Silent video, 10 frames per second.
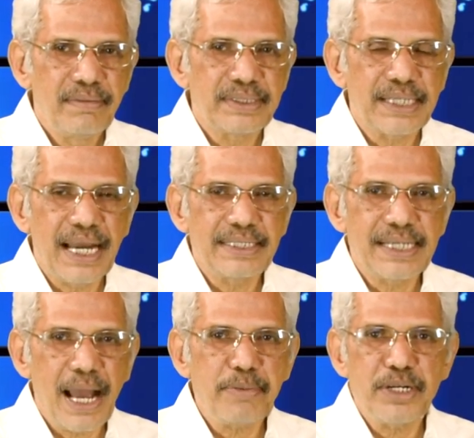has the
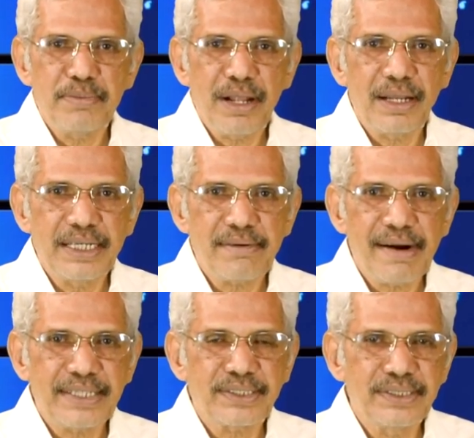optimal
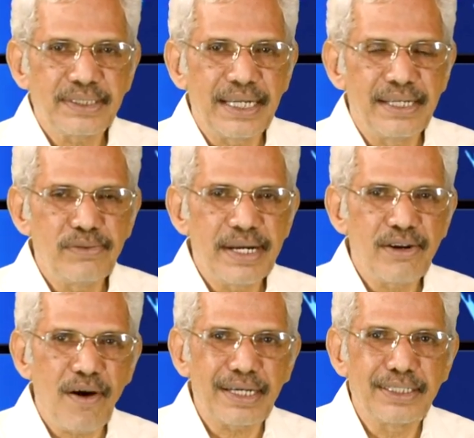interactions and do a
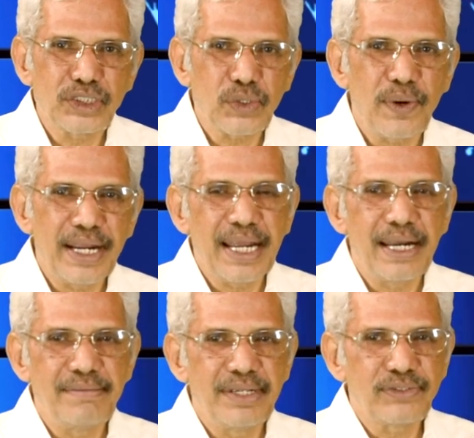docking scoring, and
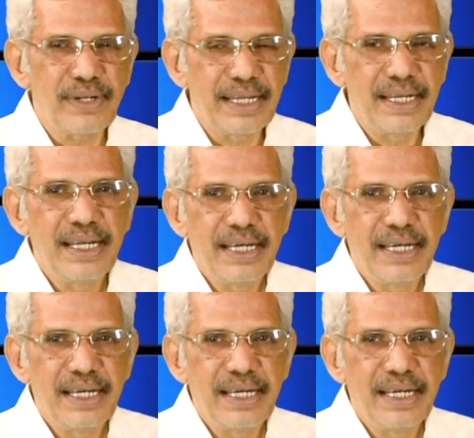eventually